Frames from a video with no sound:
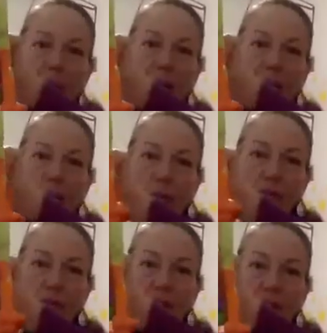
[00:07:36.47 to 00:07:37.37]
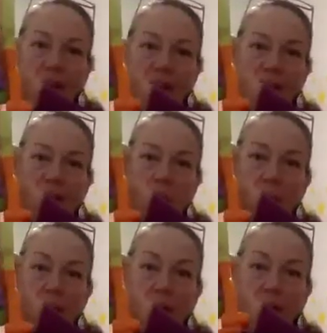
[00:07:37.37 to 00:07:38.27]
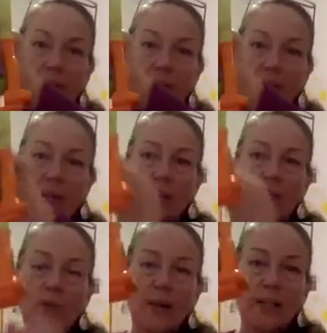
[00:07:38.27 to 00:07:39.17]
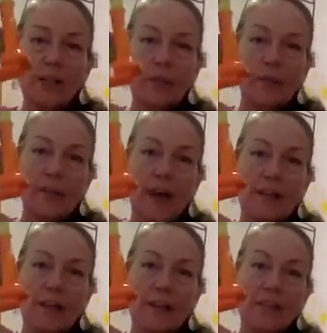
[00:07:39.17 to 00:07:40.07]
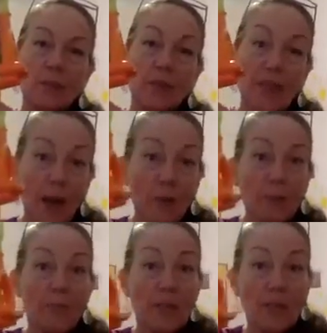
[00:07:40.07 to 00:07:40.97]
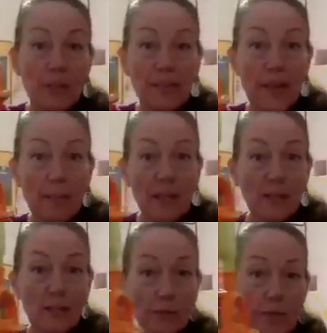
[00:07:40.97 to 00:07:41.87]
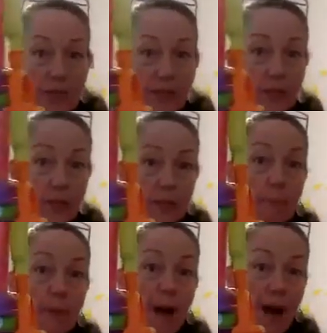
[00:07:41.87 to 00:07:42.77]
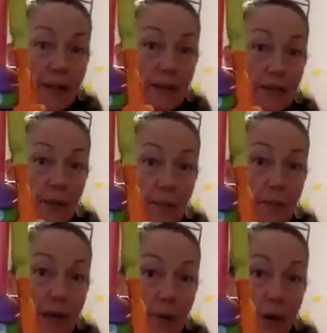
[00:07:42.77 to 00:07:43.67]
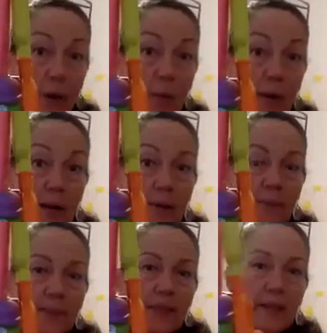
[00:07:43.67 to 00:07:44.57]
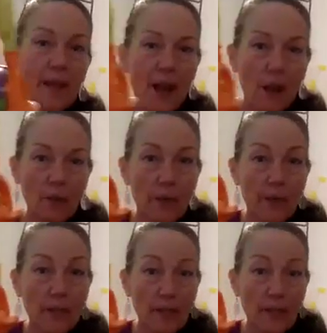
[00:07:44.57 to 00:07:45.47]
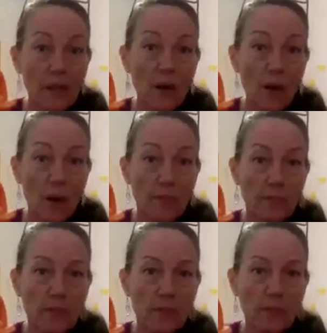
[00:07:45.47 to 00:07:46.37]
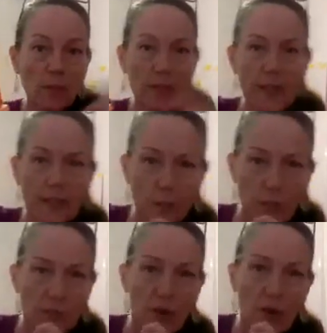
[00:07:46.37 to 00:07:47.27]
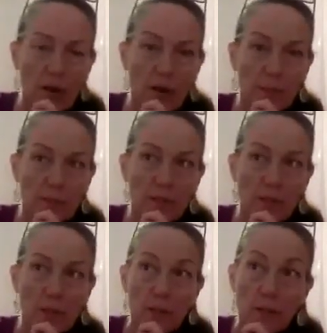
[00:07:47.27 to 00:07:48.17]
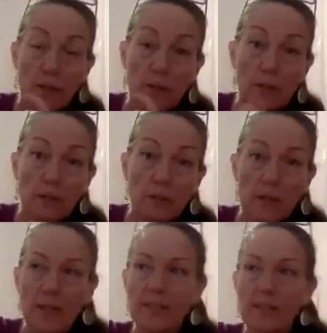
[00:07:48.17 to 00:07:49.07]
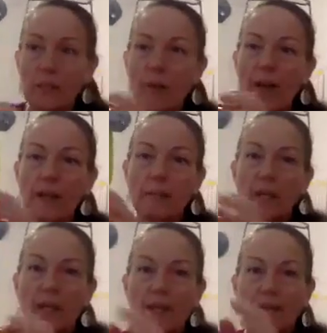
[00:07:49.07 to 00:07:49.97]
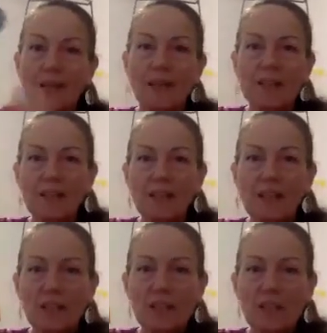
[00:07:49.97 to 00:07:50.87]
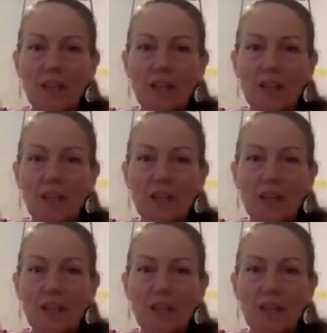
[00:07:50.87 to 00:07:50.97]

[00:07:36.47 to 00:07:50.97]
have used this, and it spins. So I glued that, and I said, well, that would be good. That makes a really good body for my robot. Now, he needed arms. What could I use for arms? Well, I said, wait a minute. Doesn't this